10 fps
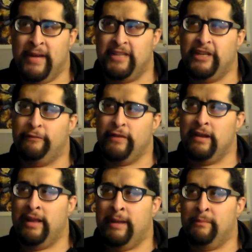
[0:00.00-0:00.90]
PG
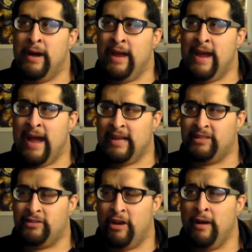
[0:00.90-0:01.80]
friendly, my
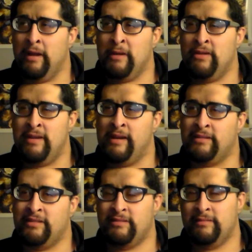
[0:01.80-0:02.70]
ass, talking about
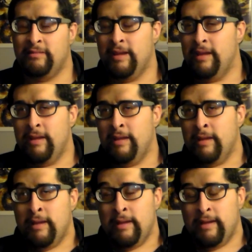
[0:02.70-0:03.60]
nuts.
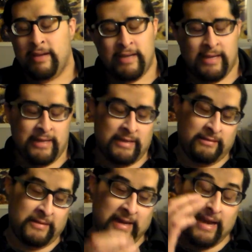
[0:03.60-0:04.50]
Uh,
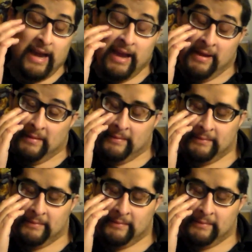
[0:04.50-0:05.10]
okay.